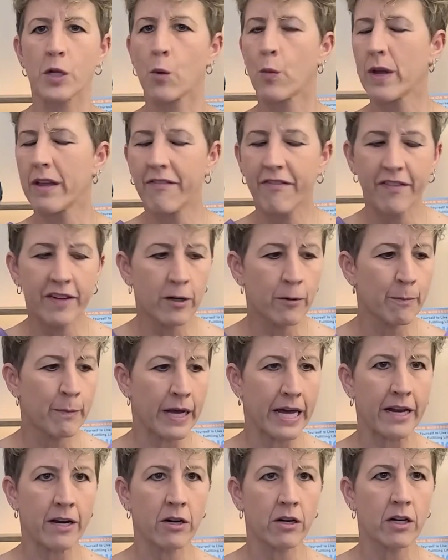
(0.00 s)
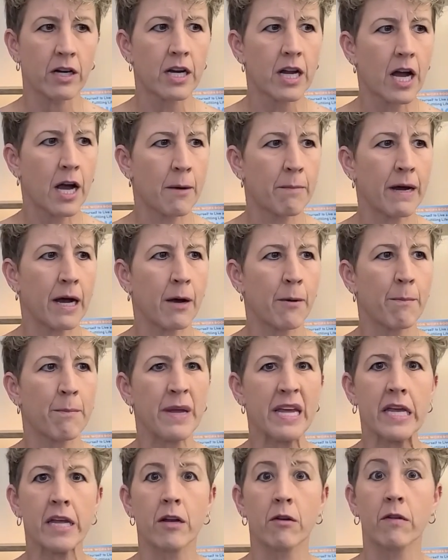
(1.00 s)
We feel better about
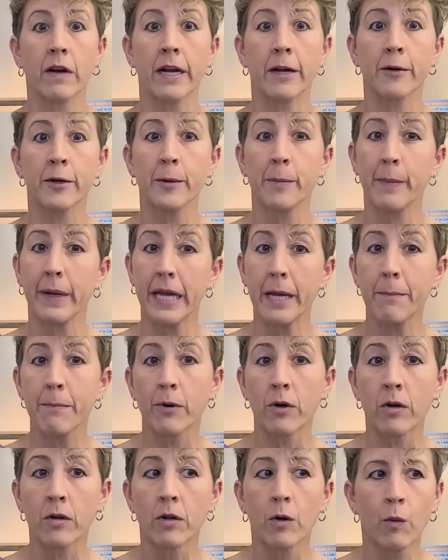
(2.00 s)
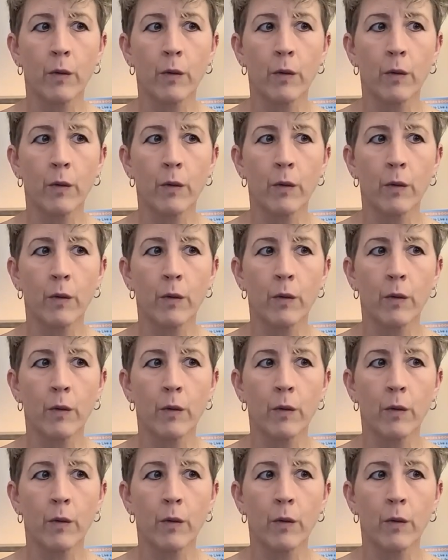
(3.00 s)
being around people.